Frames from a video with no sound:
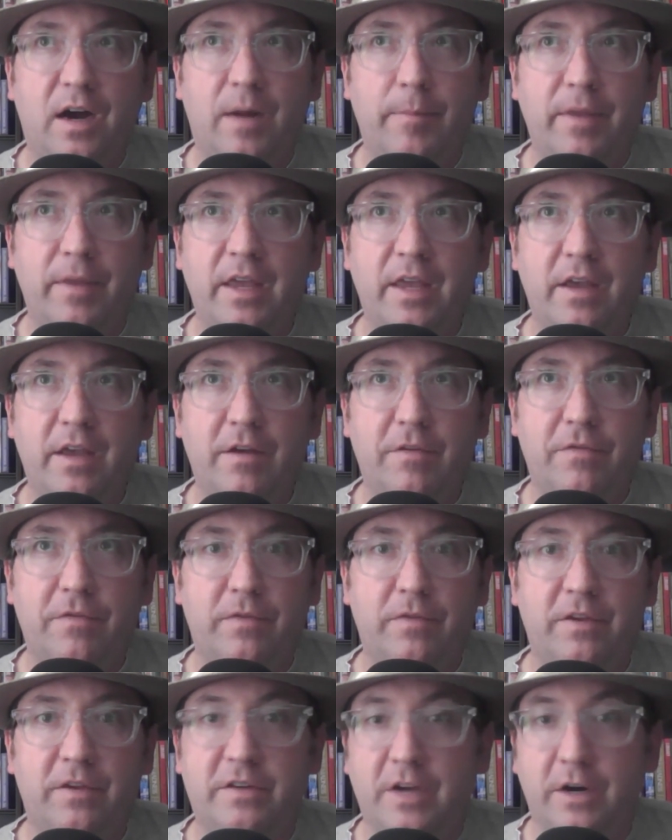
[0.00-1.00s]
if
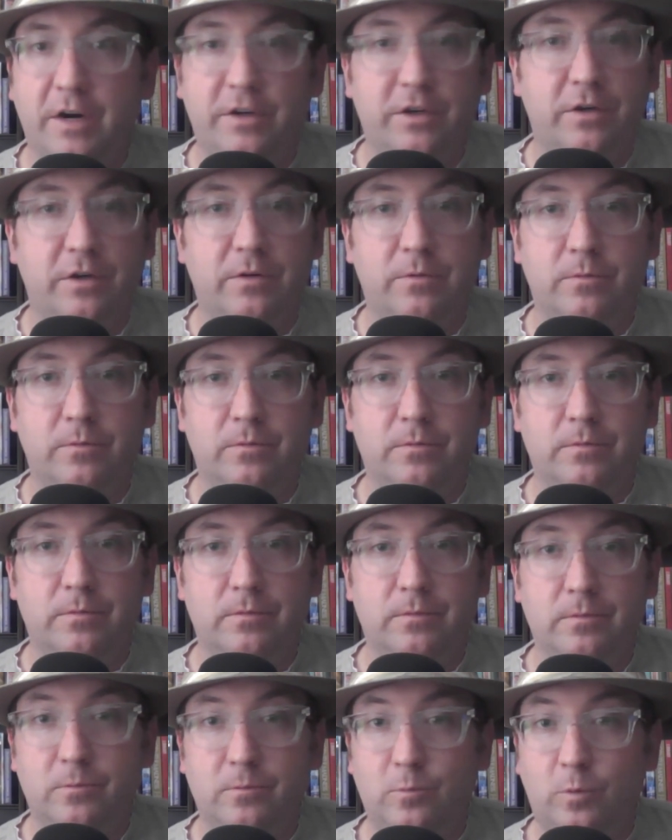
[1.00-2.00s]
this character
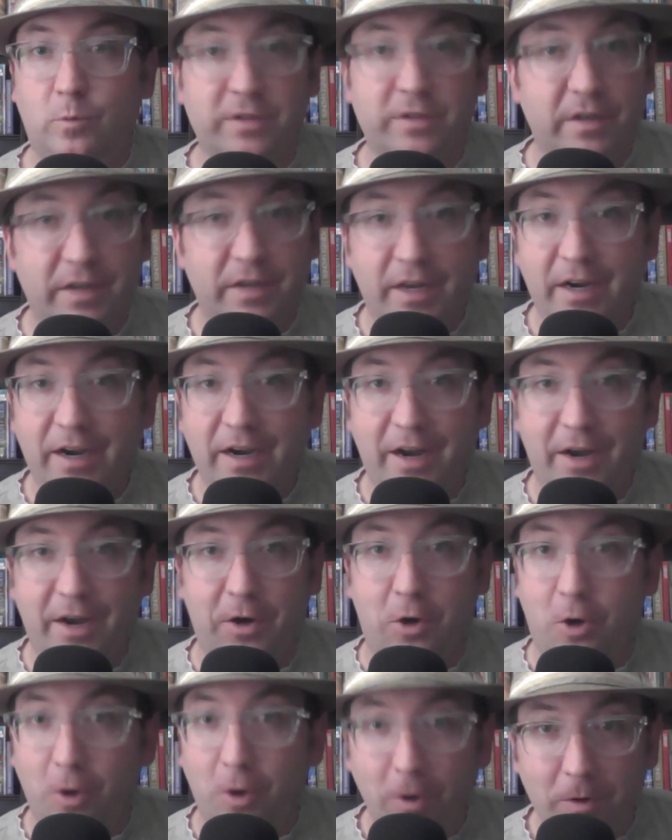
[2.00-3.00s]
wasn't in it at
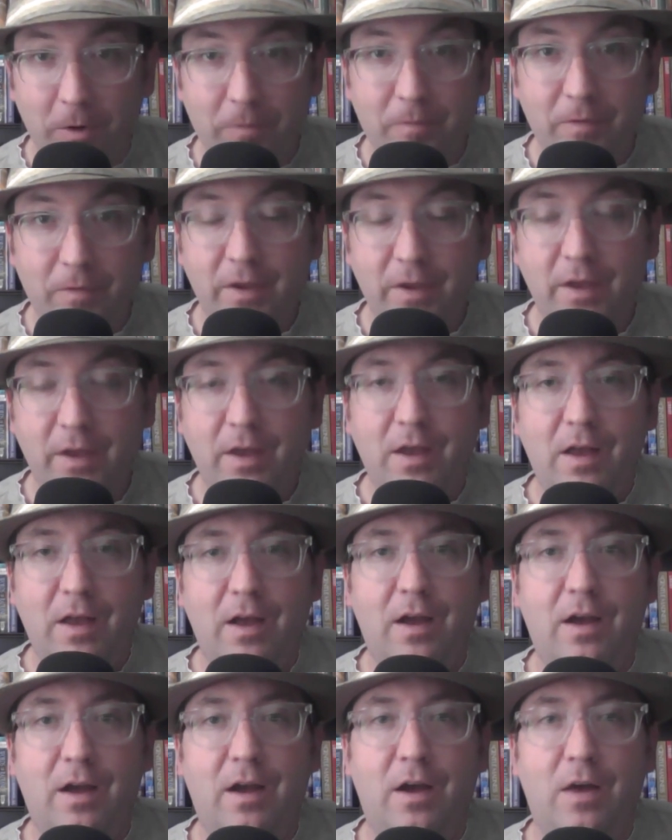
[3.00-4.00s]
all,
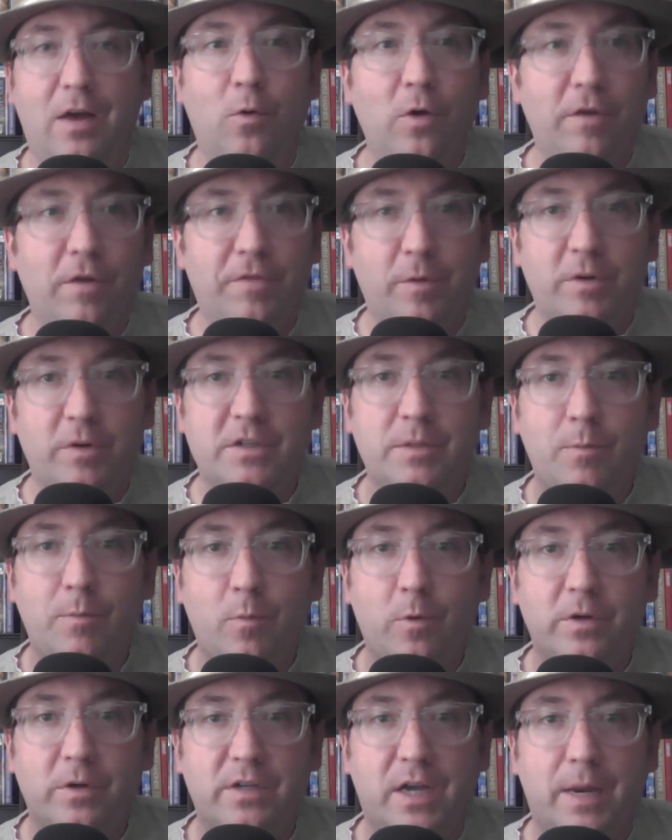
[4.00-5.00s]
or if there was some
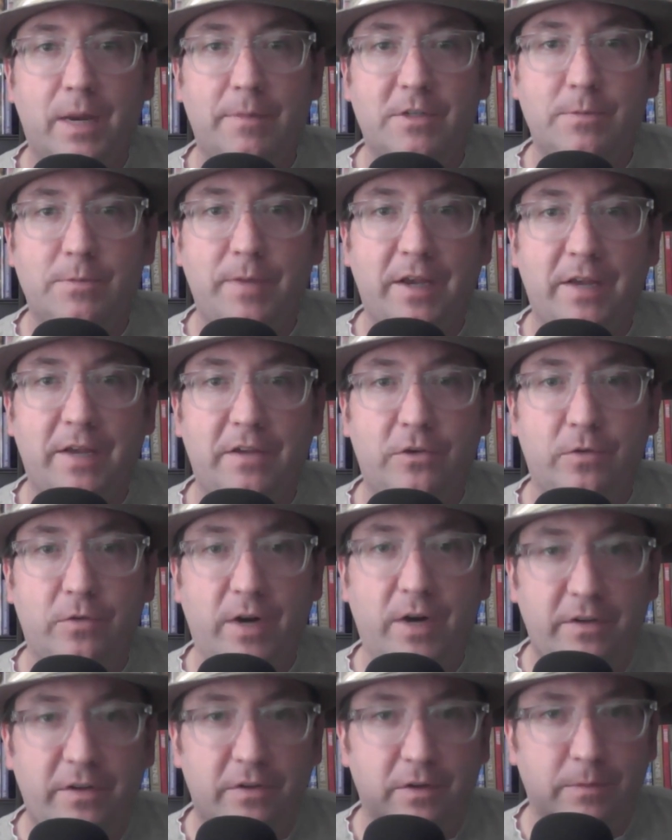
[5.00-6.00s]
more time spent to
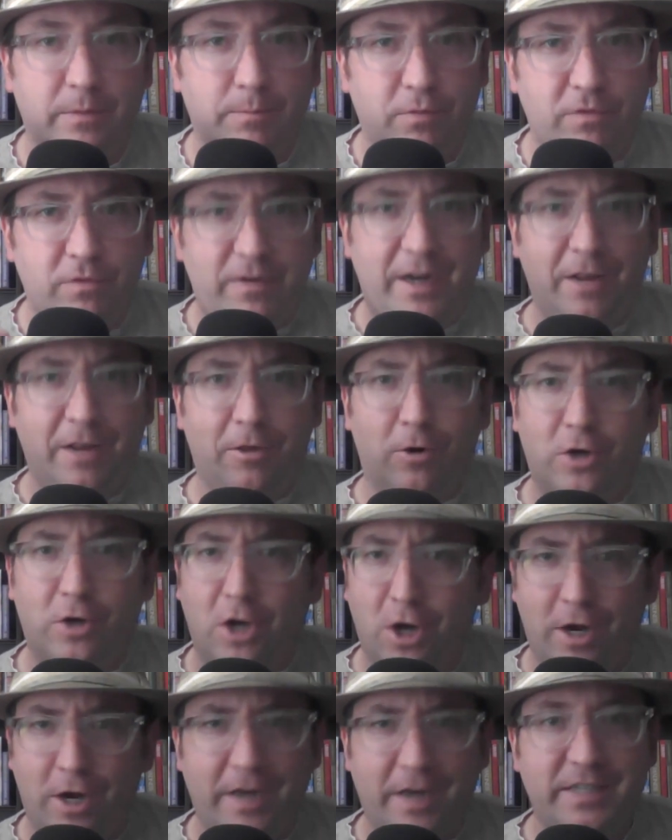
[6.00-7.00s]
try to provide a little
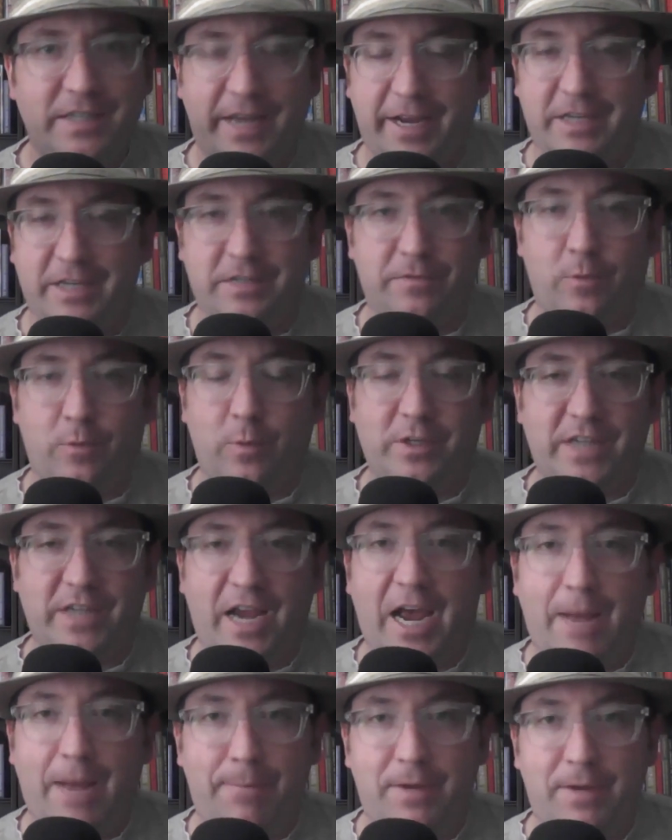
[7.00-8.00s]
context for what's
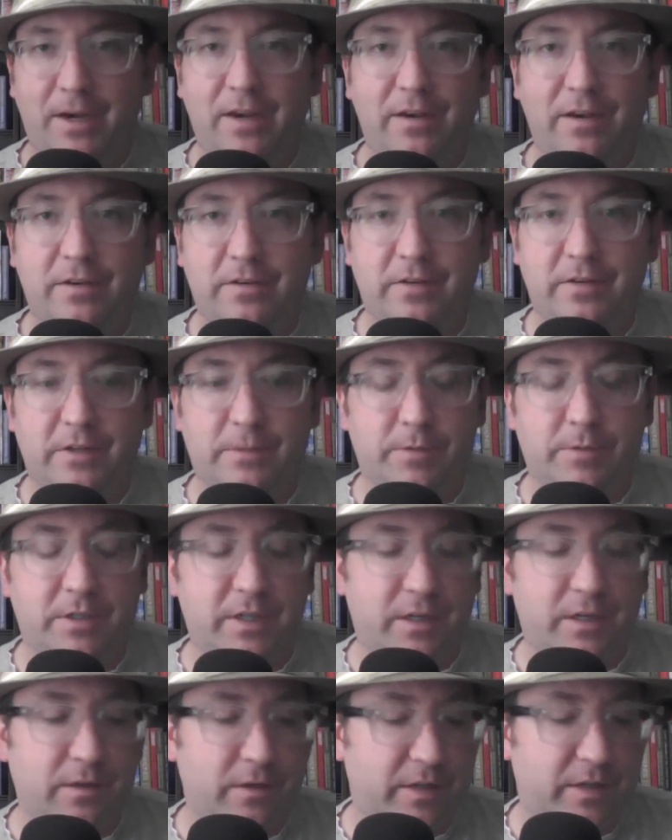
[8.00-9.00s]
happening to this
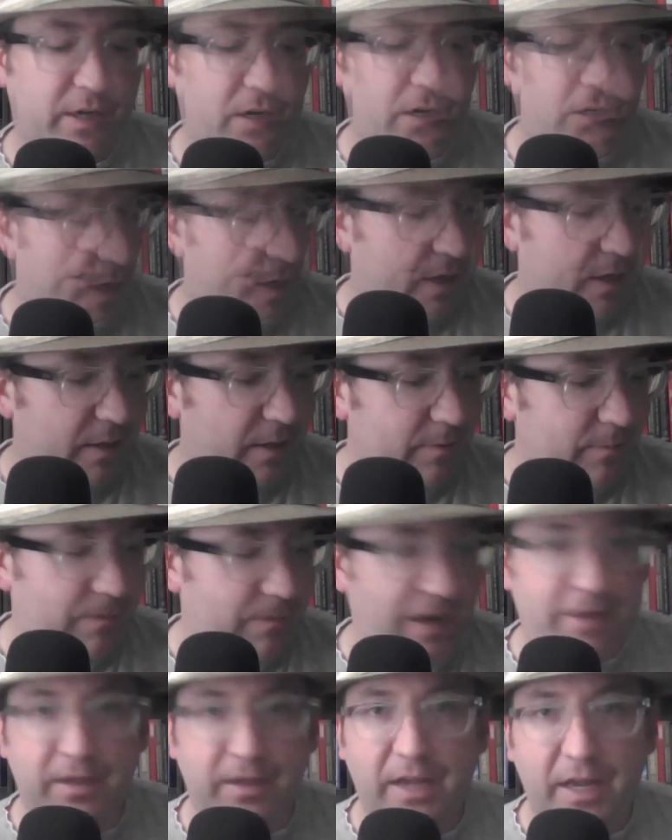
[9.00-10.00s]
particular character
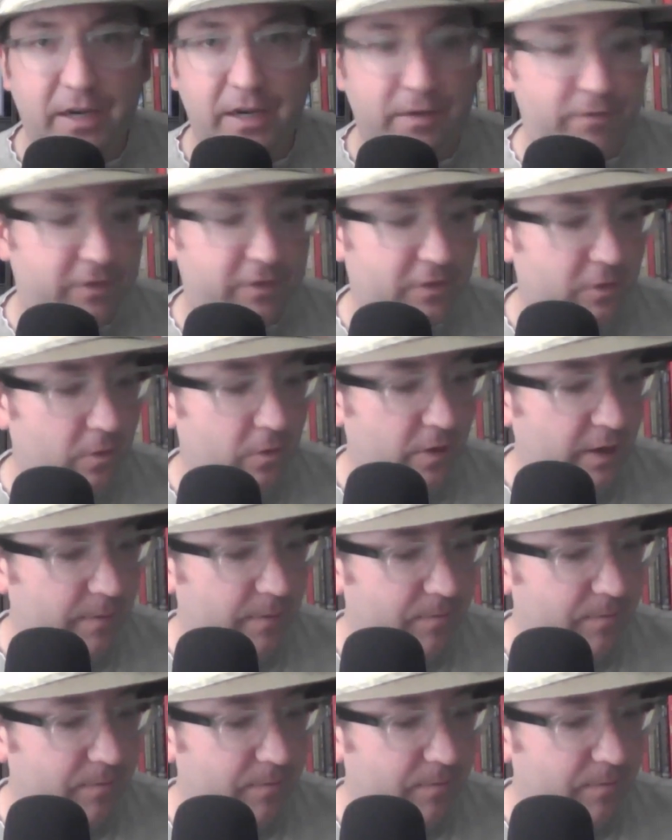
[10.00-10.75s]
by the end of the story.